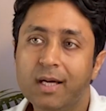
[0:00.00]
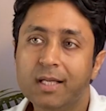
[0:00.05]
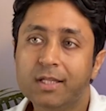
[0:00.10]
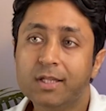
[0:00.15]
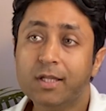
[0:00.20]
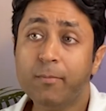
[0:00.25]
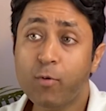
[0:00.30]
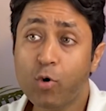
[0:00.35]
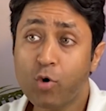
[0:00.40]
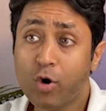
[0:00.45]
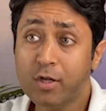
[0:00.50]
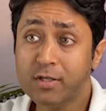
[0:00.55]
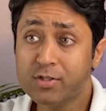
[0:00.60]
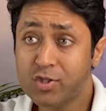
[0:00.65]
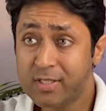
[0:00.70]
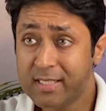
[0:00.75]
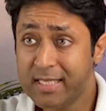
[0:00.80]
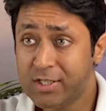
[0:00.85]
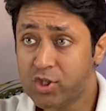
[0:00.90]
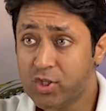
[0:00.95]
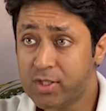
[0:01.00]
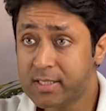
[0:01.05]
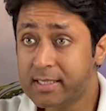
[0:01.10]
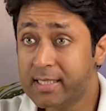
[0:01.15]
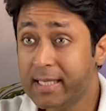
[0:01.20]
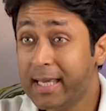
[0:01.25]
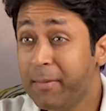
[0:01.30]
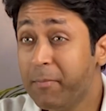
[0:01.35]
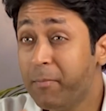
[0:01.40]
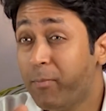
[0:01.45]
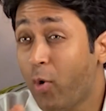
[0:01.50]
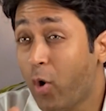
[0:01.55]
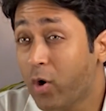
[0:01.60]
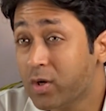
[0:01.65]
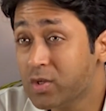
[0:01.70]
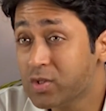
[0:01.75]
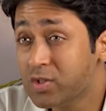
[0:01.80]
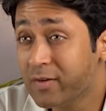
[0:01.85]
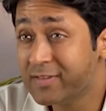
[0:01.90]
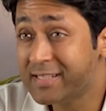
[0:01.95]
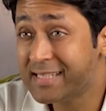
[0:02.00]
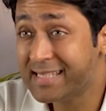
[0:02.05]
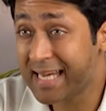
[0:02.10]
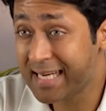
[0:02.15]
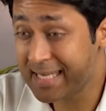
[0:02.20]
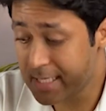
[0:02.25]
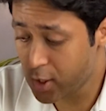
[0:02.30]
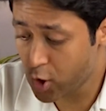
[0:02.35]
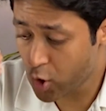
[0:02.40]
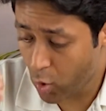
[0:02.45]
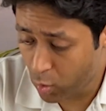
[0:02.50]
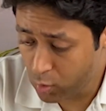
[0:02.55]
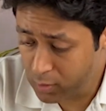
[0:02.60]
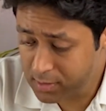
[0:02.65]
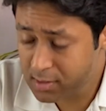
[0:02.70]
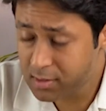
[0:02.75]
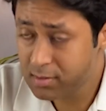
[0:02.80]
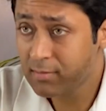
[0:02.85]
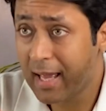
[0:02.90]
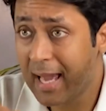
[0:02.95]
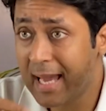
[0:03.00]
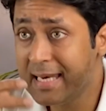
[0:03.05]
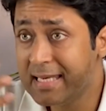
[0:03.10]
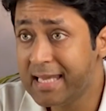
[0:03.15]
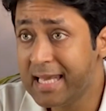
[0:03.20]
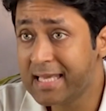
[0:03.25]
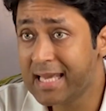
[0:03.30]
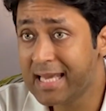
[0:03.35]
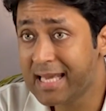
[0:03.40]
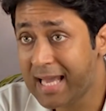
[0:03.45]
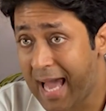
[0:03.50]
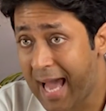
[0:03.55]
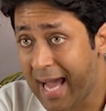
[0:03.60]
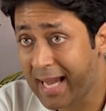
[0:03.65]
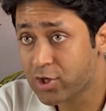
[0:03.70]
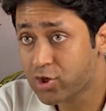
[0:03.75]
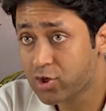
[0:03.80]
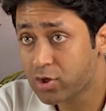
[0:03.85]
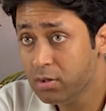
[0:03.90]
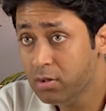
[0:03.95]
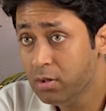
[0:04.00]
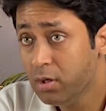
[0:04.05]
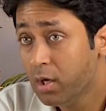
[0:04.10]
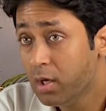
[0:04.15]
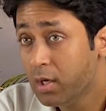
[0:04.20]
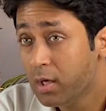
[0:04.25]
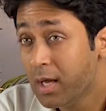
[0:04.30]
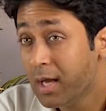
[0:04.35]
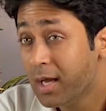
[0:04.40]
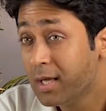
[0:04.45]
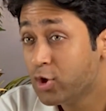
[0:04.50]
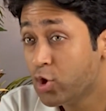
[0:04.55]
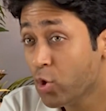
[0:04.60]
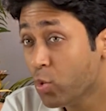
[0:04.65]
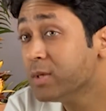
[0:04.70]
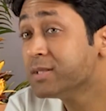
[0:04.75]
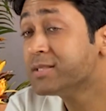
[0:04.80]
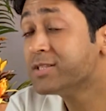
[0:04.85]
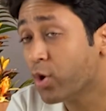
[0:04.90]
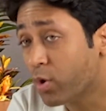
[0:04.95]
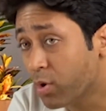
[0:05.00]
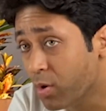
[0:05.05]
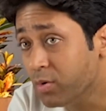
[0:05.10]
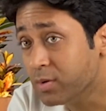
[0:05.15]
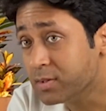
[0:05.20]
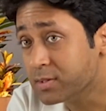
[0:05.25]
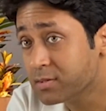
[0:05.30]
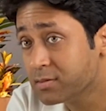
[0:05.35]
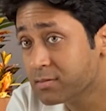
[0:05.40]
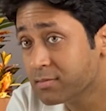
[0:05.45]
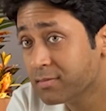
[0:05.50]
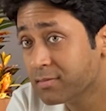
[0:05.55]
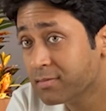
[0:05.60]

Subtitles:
The book also teaches the importance of setting goals and taking action towards your goals.